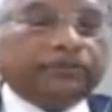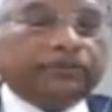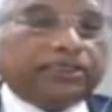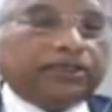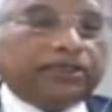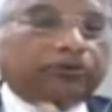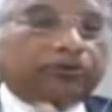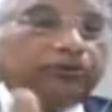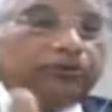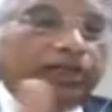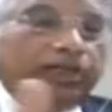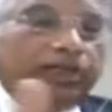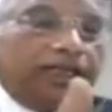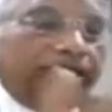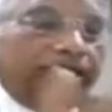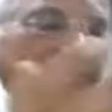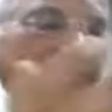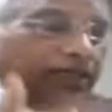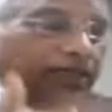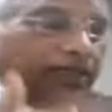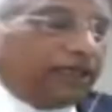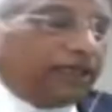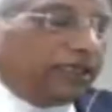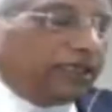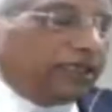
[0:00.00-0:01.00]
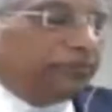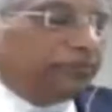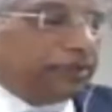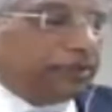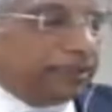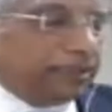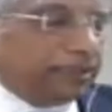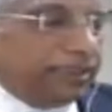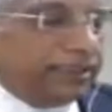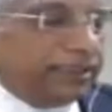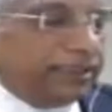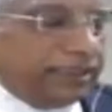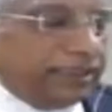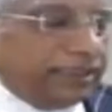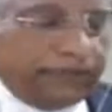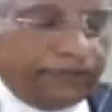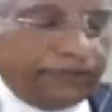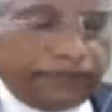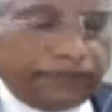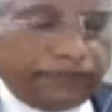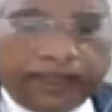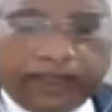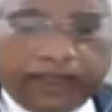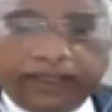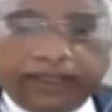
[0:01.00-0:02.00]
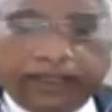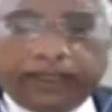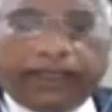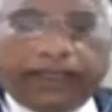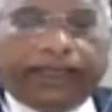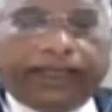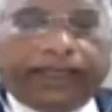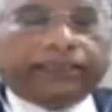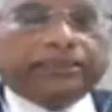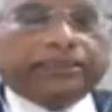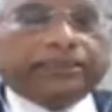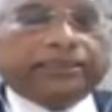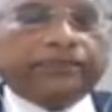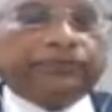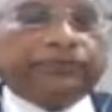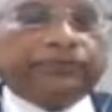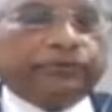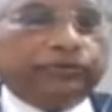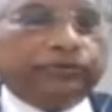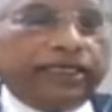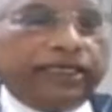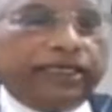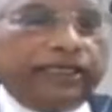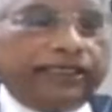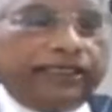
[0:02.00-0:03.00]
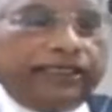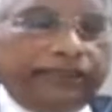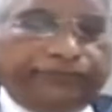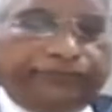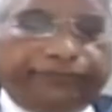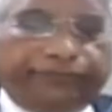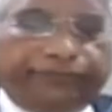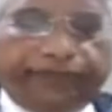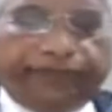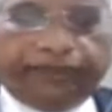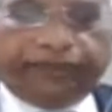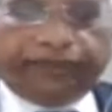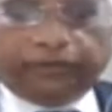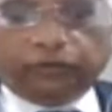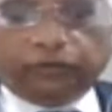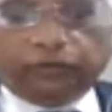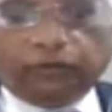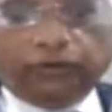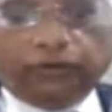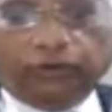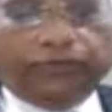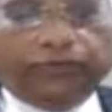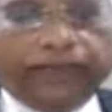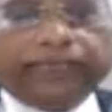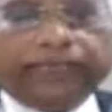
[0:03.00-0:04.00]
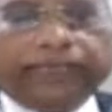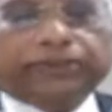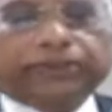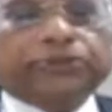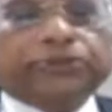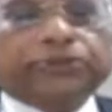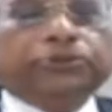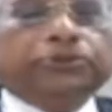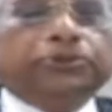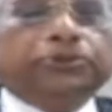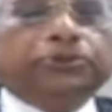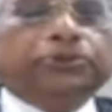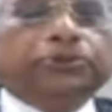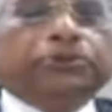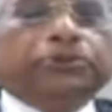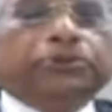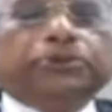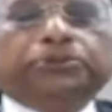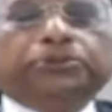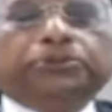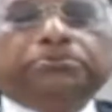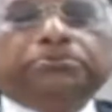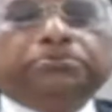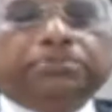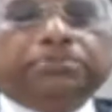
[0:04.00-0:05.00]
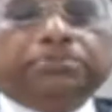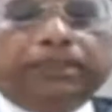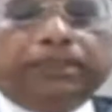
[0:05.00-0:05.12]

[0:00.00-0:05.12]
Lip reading: Mr. Goel has already presented. As of today, if we go back to